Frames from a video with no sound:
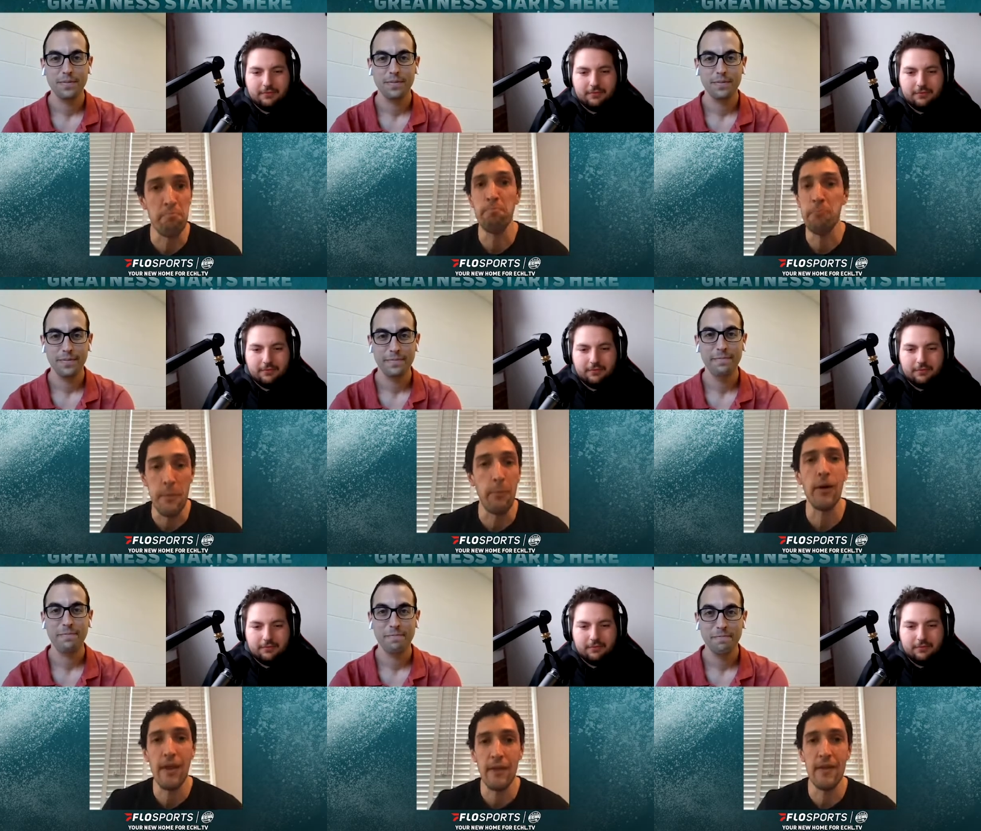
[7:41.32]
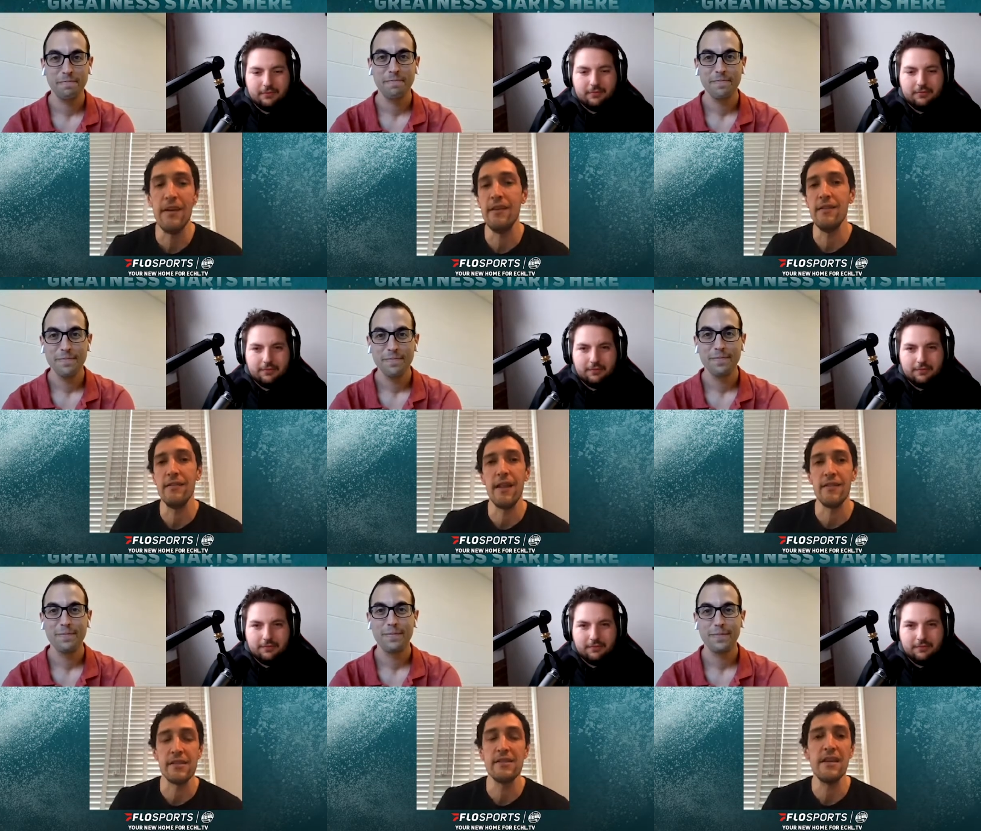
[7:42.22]
Speaker 1: people in the
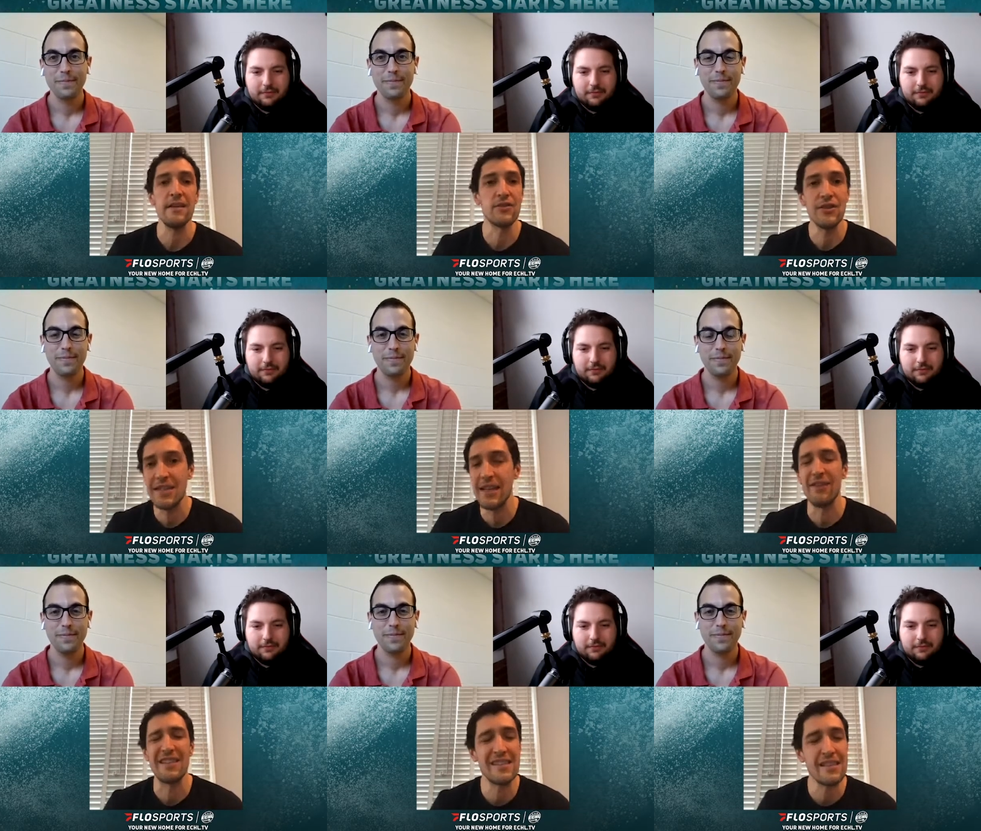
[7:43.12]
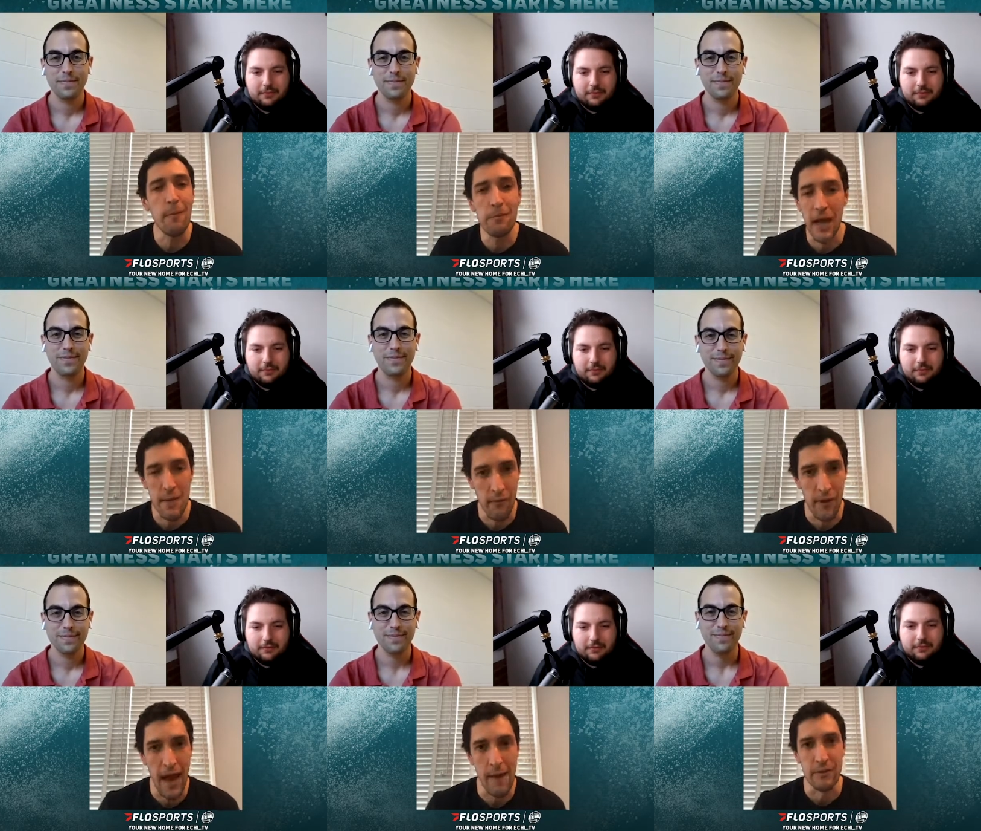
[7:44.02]
seats just to give it some type of an
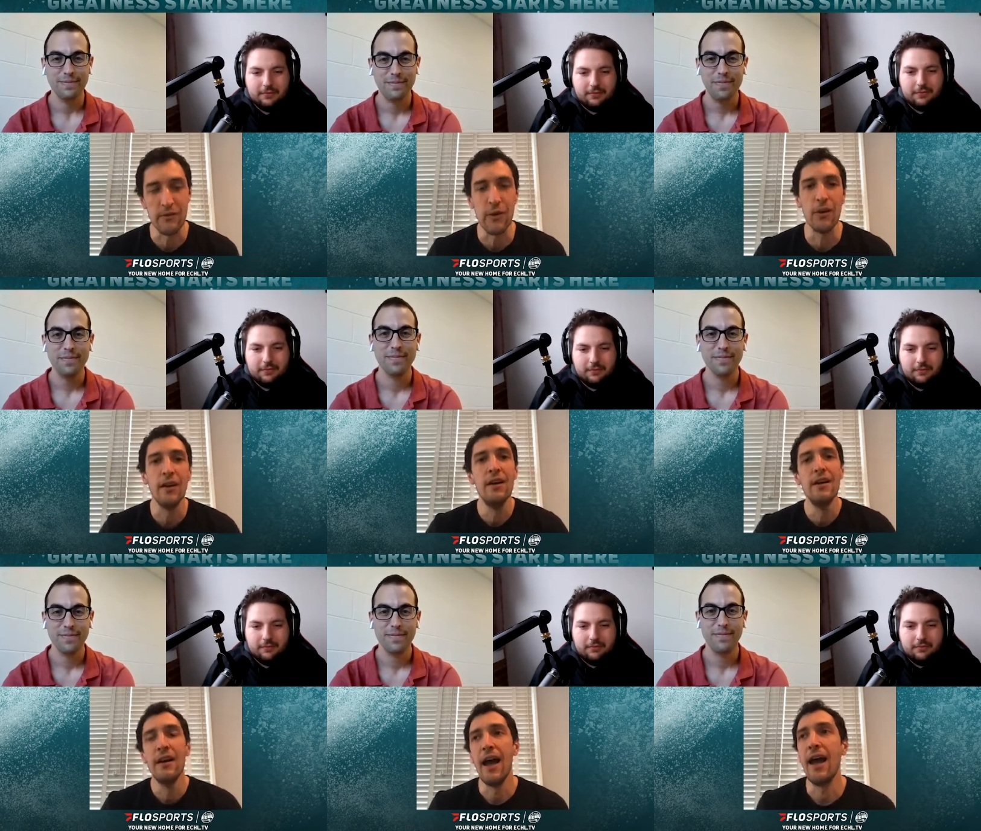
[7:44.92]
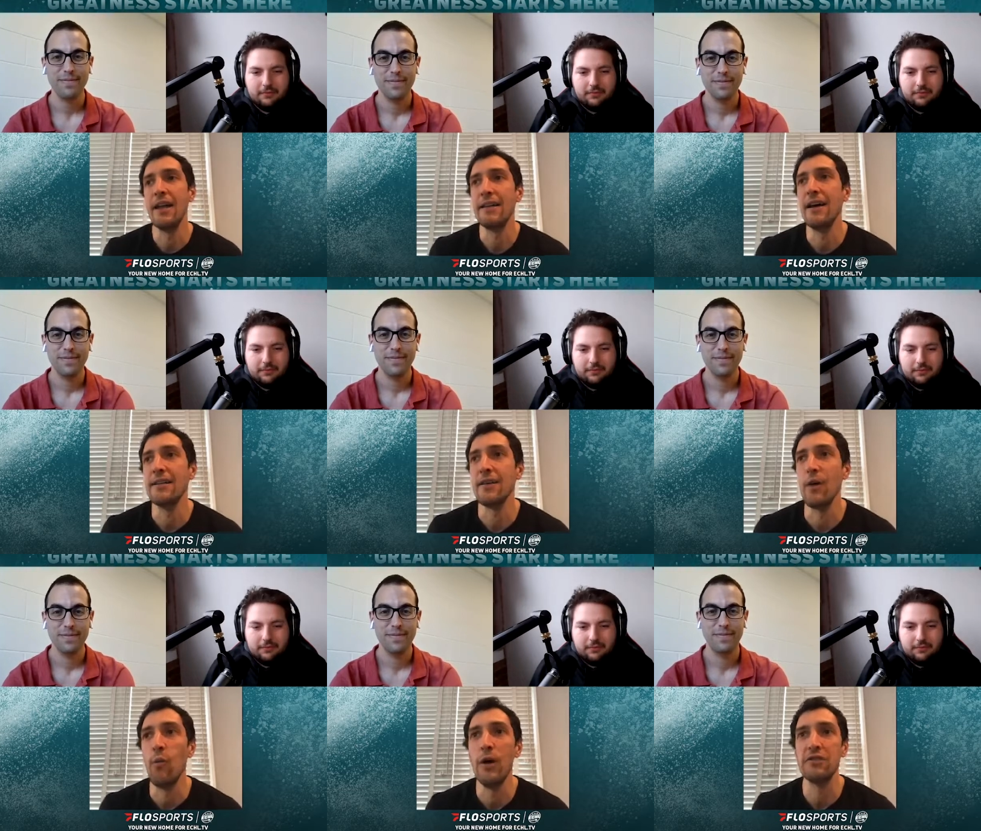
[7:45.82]
atmosphere. And so there
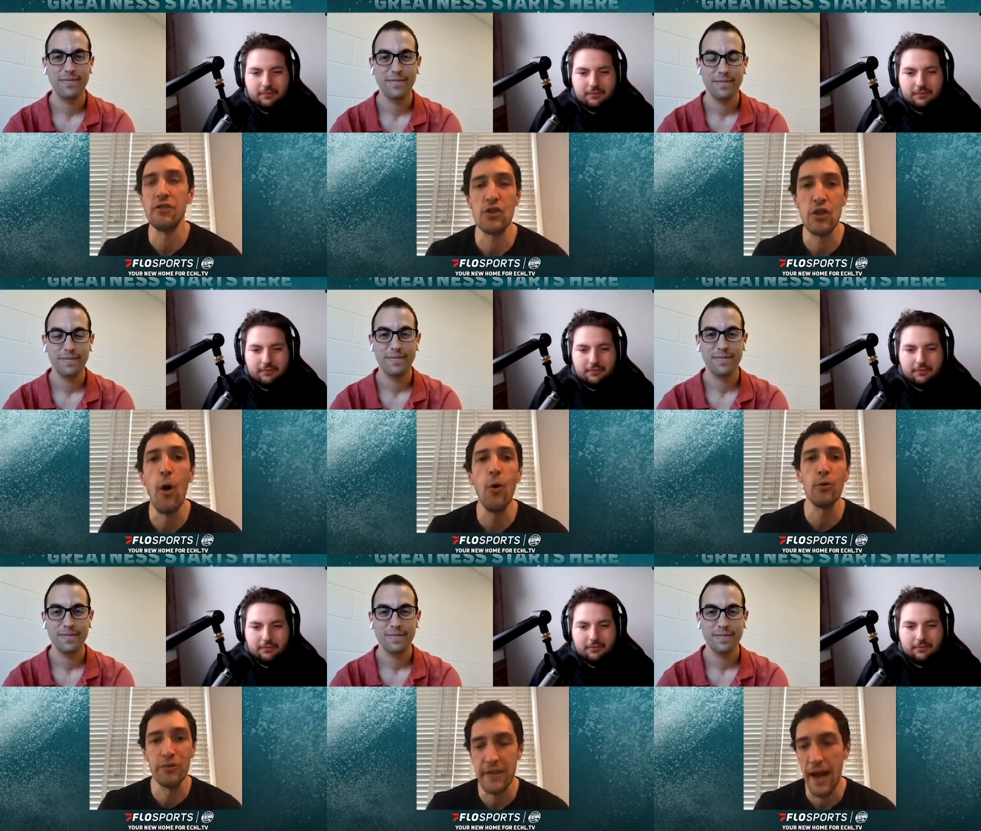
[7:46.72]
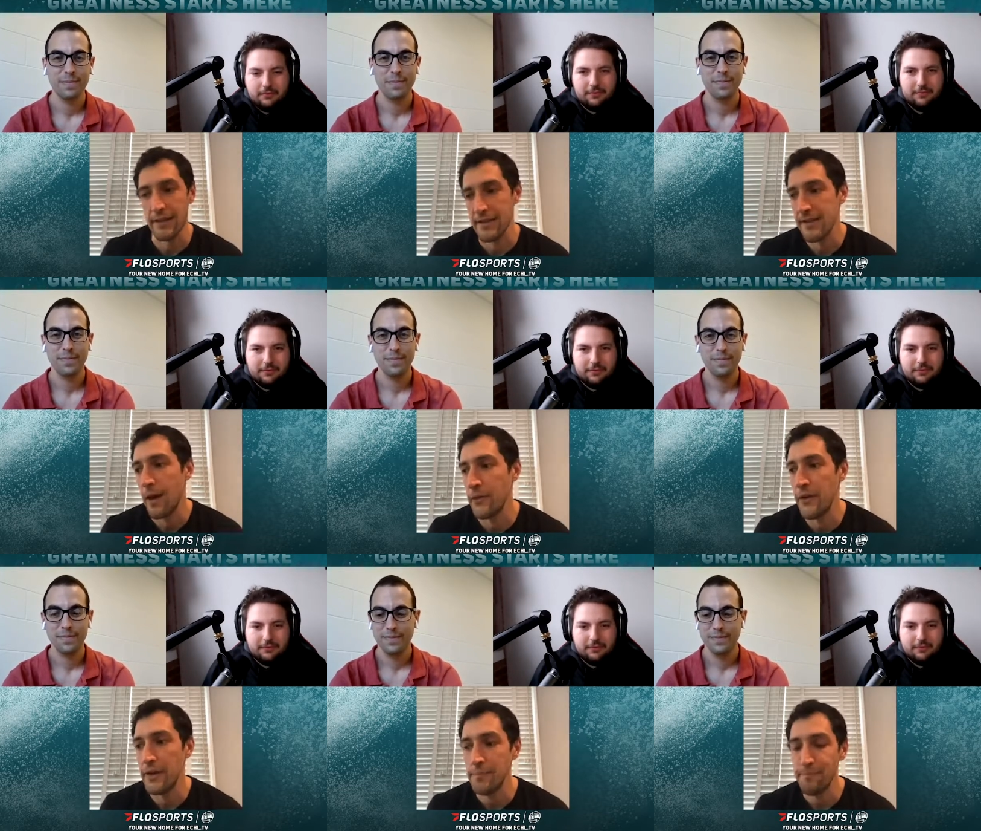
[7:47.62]
wasn't just total silence out
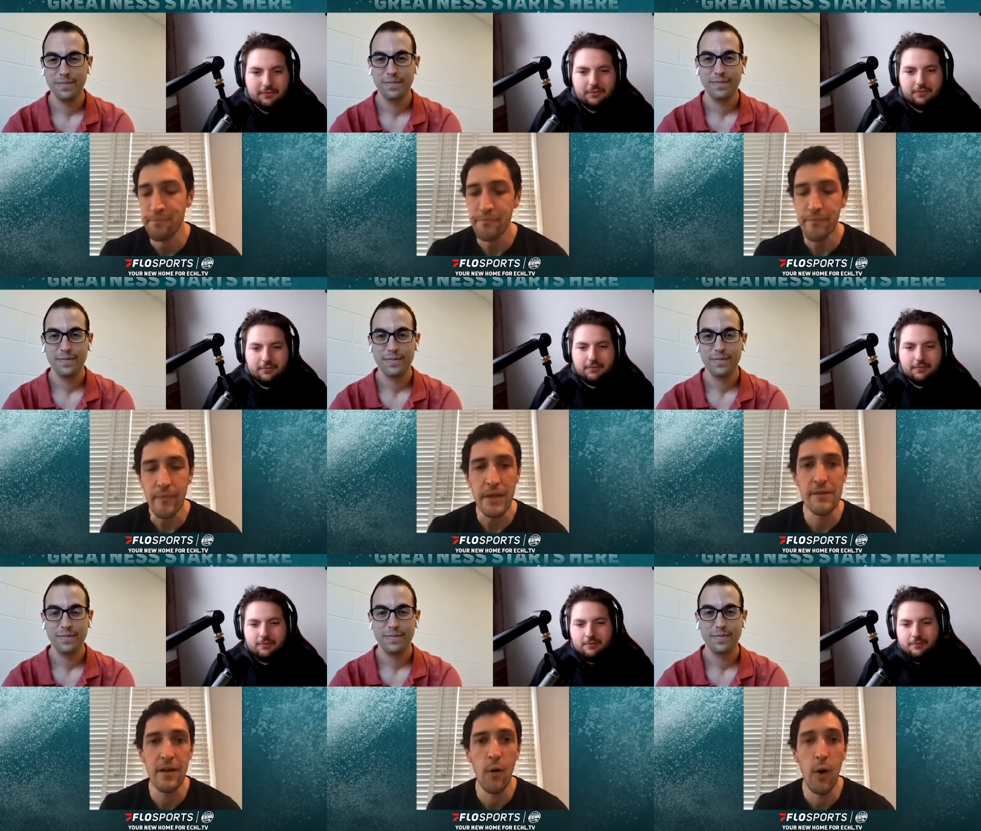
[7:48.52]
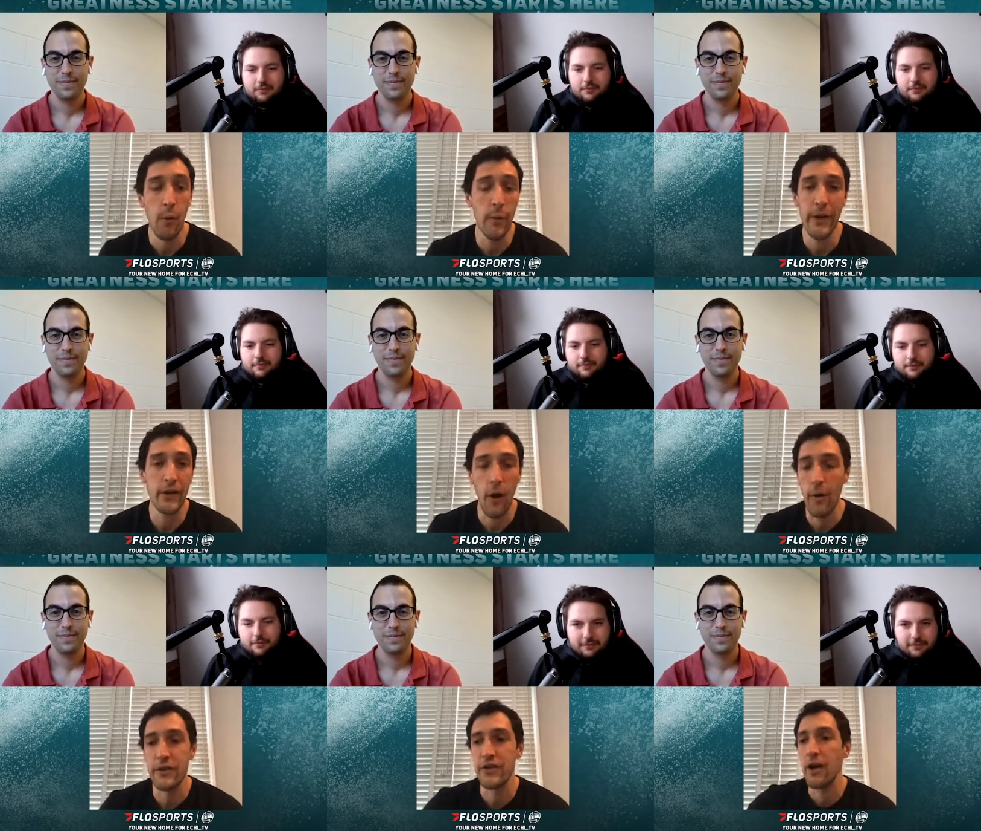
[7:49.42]
there. So we were
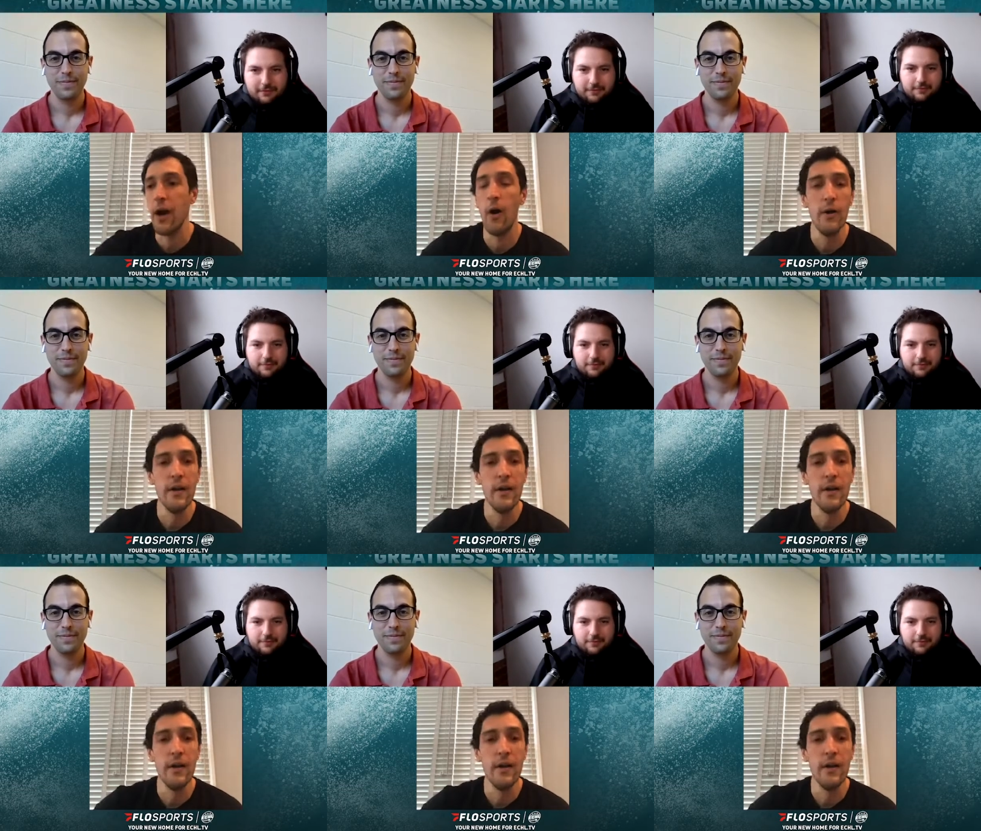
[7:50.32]
encouraged to go